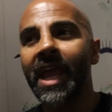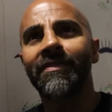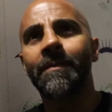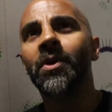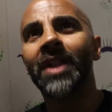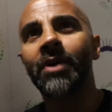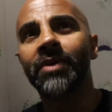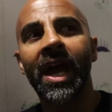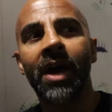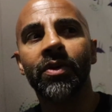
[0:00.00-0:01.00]
If I pull out
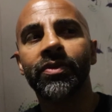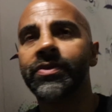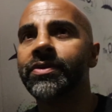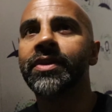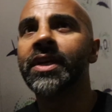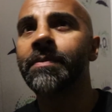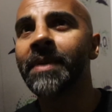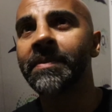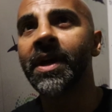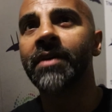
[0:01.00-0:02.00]
now, they're going to
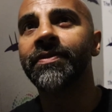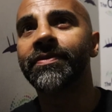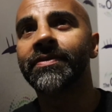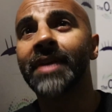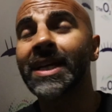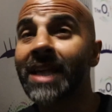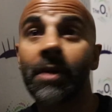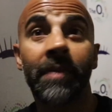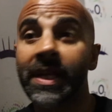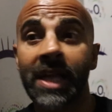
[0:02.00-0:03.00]
bin me off. That's how,
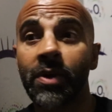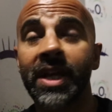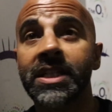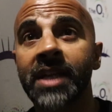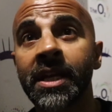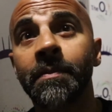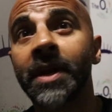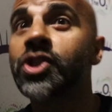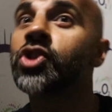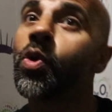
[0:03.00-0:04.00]
that's how kids think
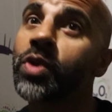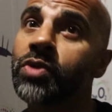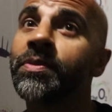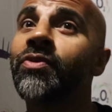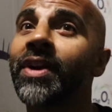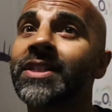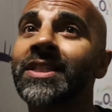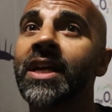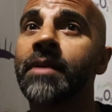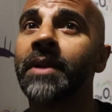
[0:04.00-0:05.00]
because there's always somebody ready to
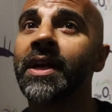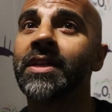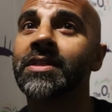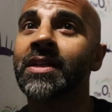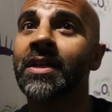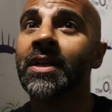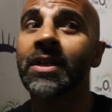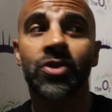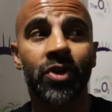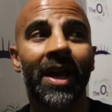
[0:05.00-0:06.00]
take your place.
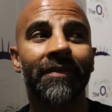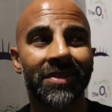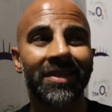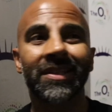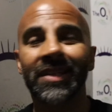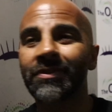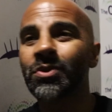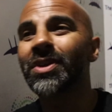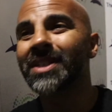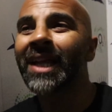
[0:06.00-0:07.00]
Mm. So you have to you have
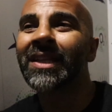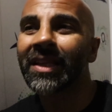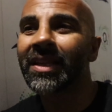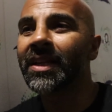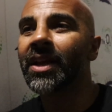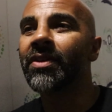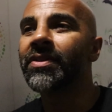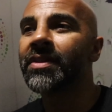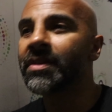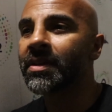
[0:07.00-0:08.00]
to understand that you know
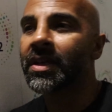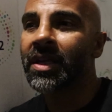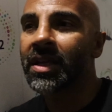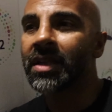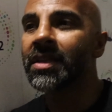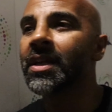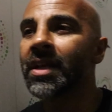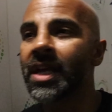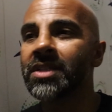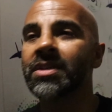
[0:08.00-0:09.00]
the
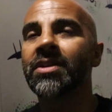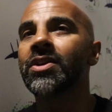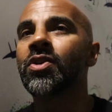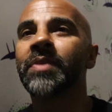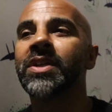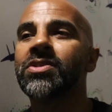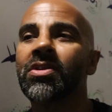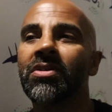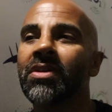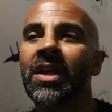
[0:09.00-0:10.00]
kids are human.
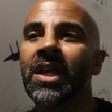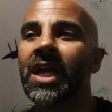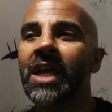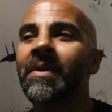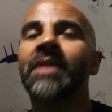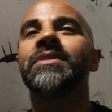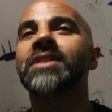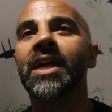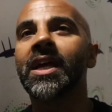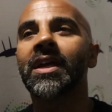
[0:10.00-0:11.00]
So he made a
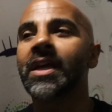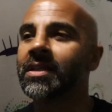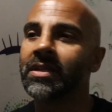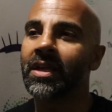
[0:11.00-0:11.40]
mistake. He,